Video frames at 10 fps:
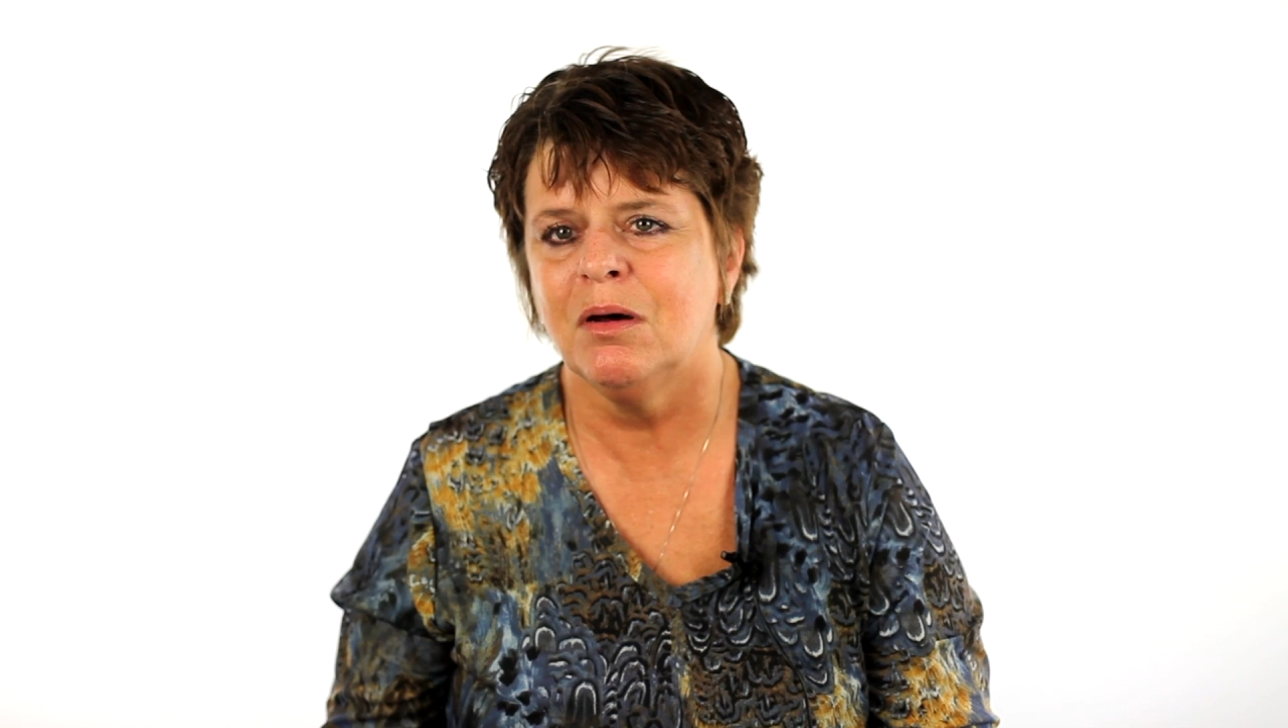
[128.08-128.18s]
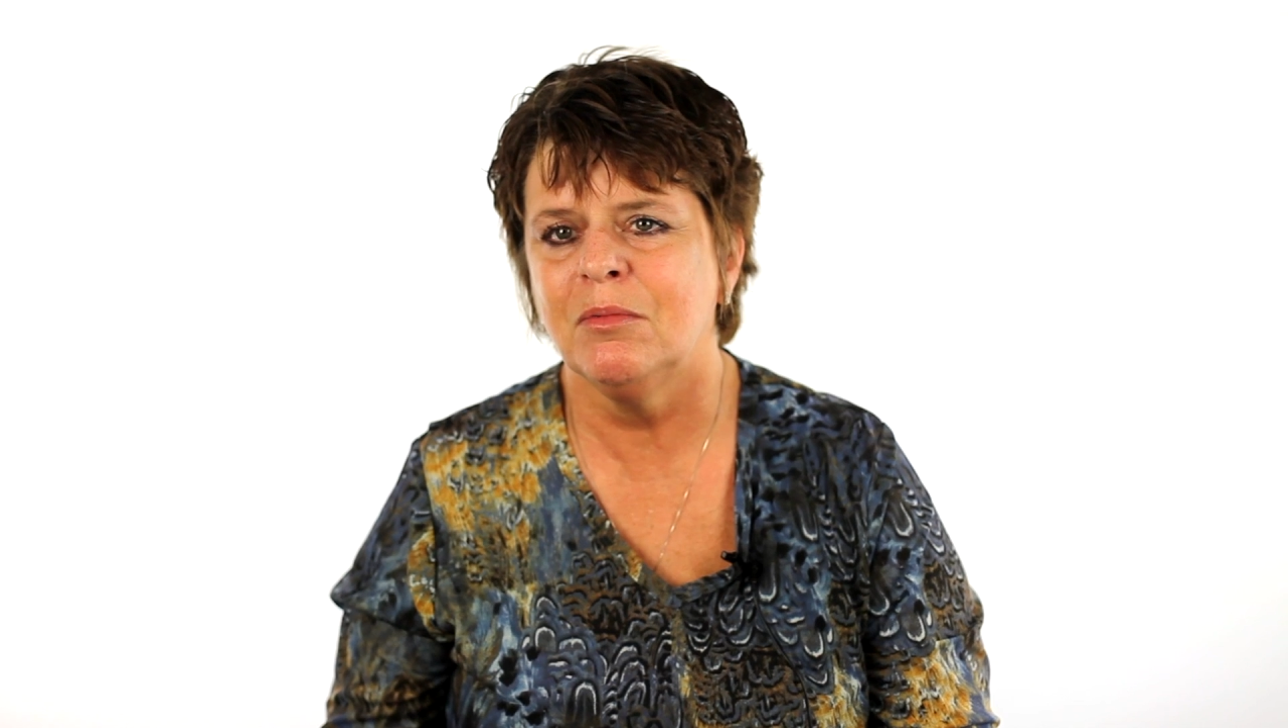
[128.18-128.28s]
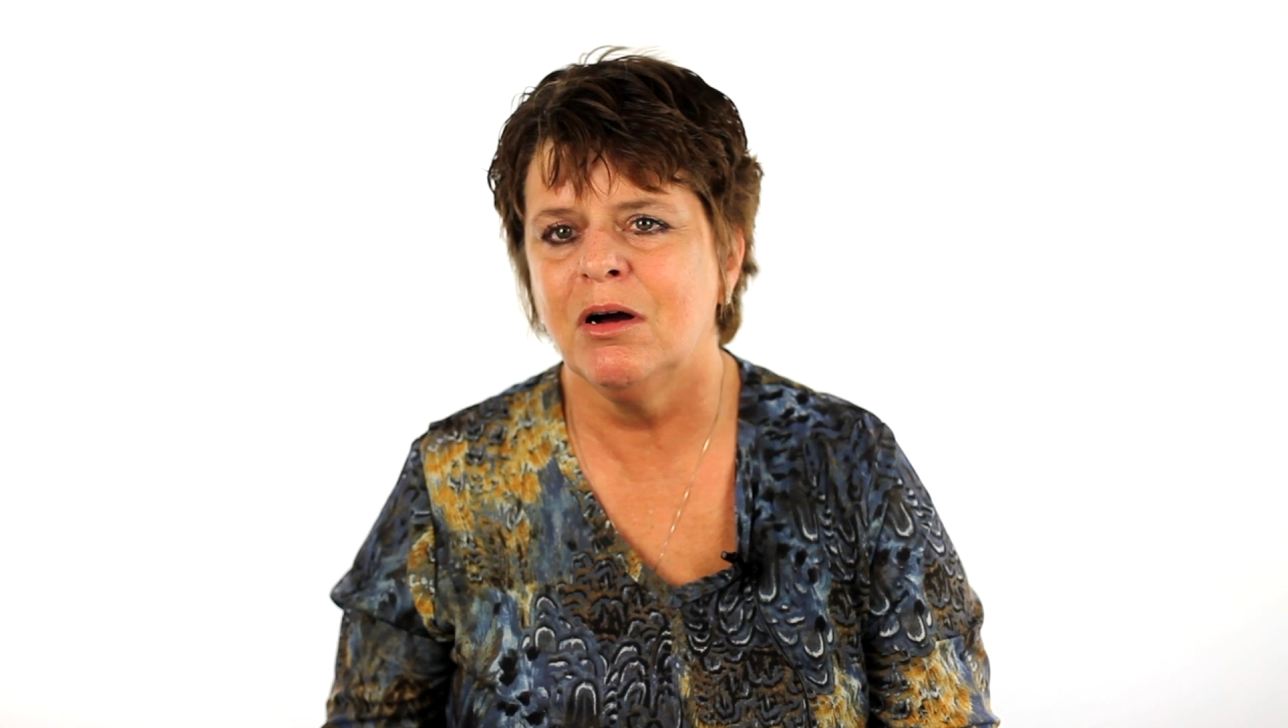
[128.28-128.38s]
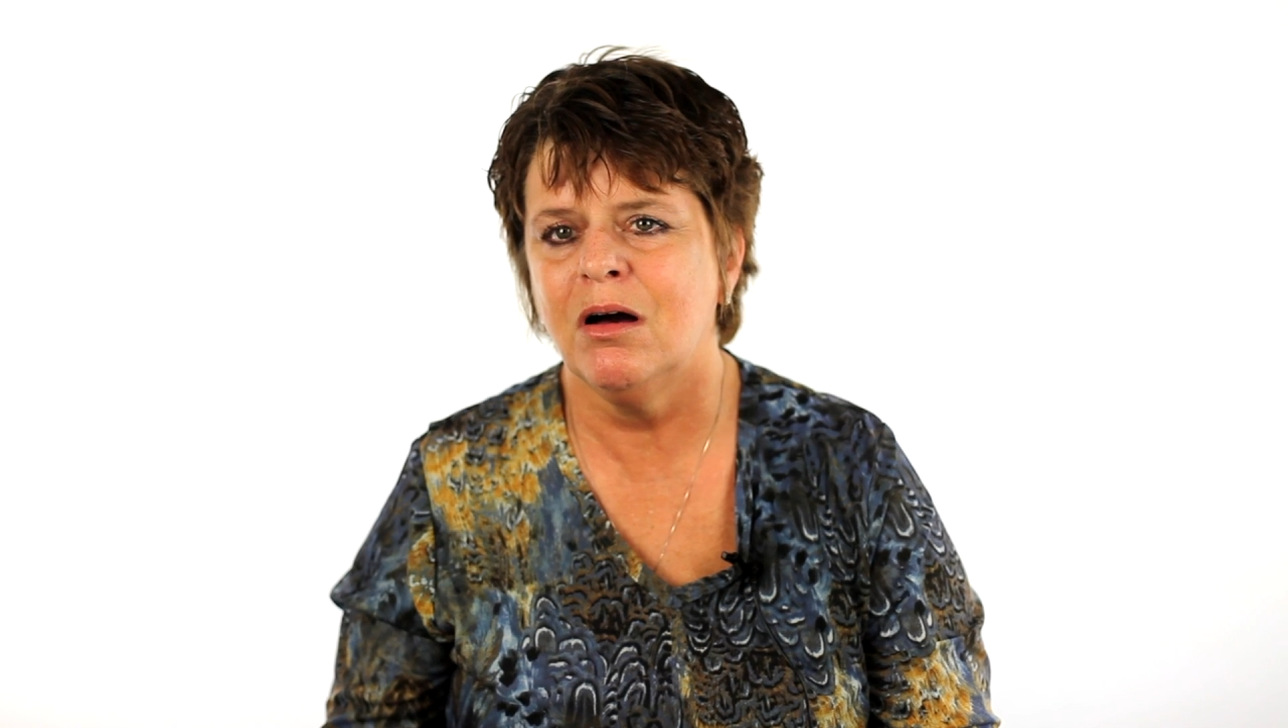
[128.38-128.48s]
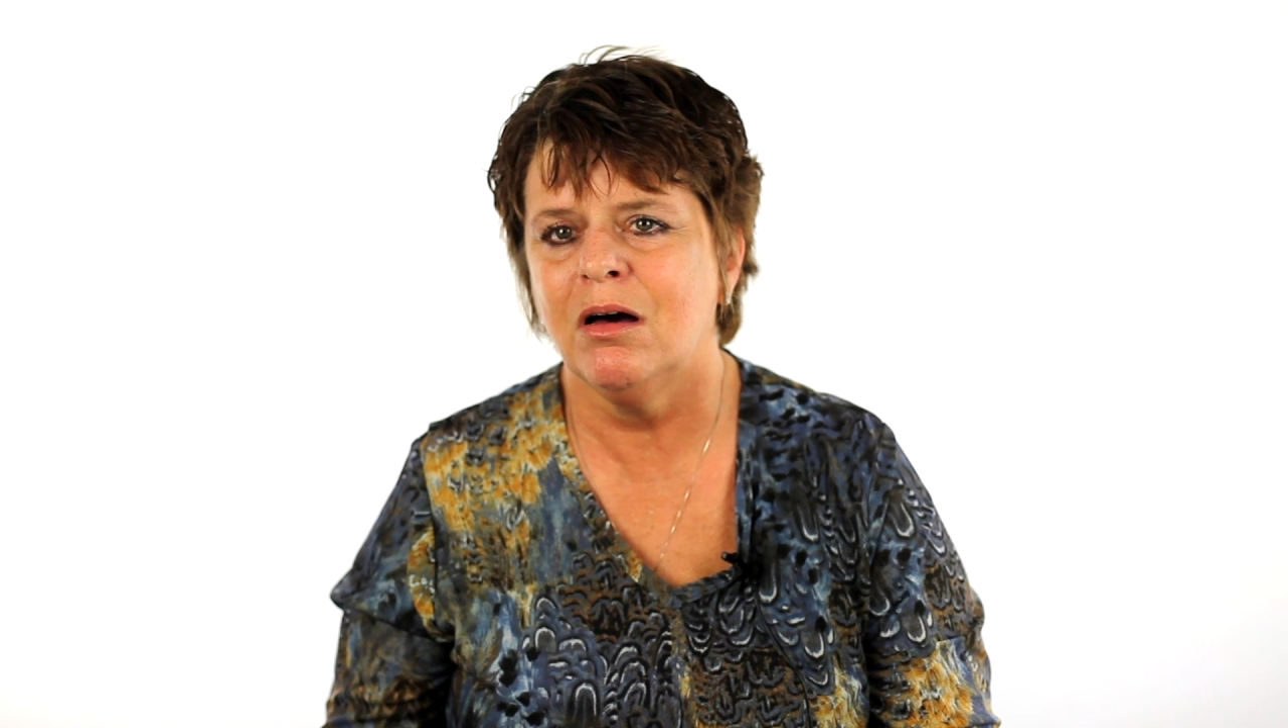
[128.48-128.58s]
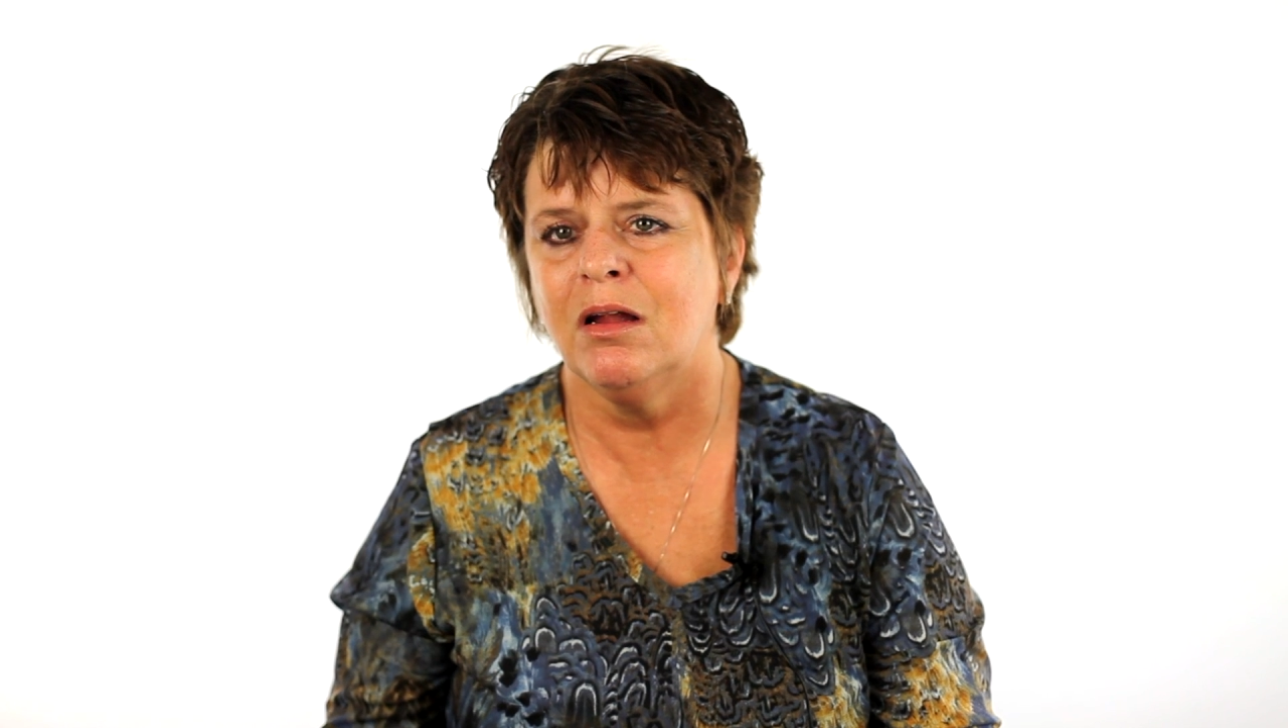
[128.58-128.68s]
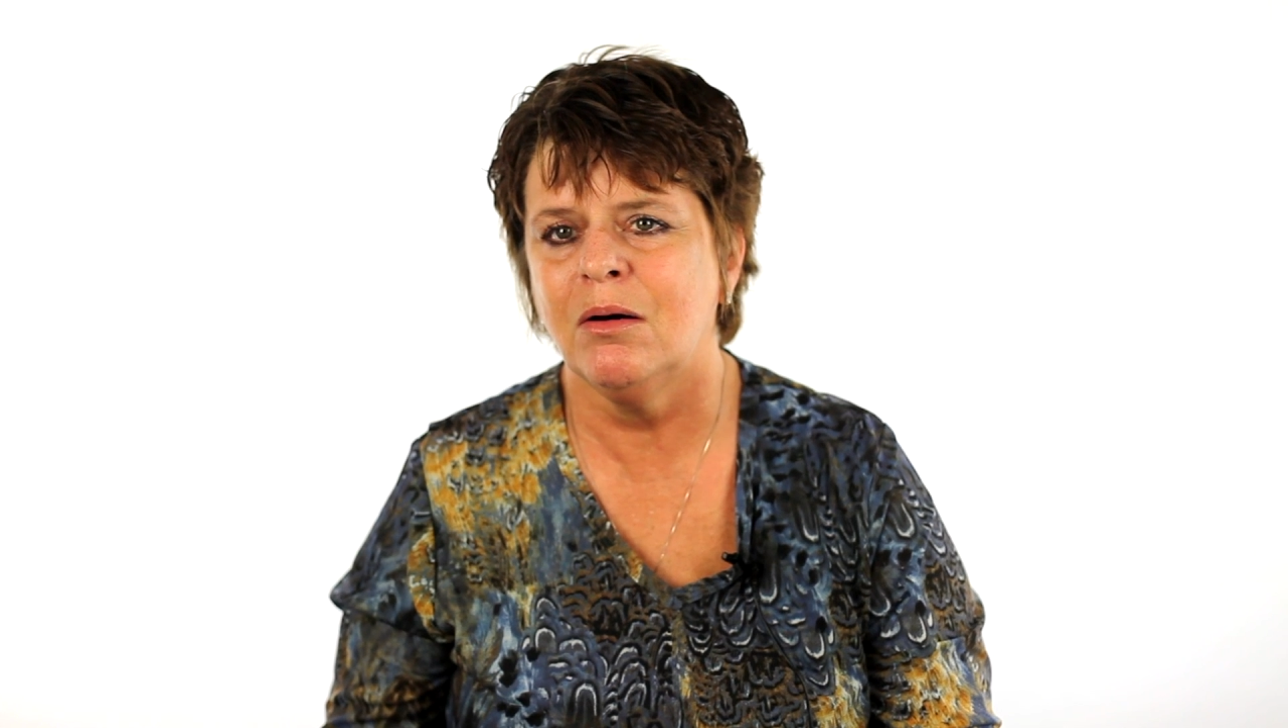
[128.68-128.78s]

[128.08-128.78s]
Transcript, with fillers: I'm gone.